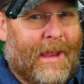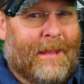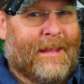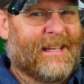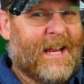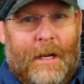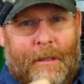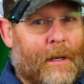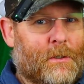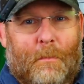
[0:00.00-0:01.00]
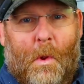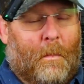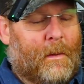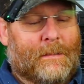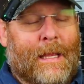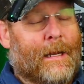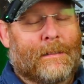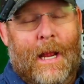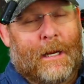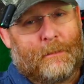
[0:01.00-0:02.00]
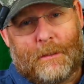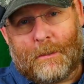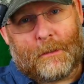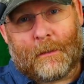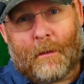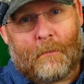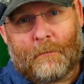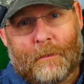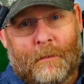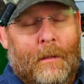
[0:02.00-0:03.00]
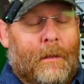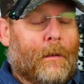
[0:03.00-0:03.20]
end that's cutting as you're pulling because that is not going to be good in the long run.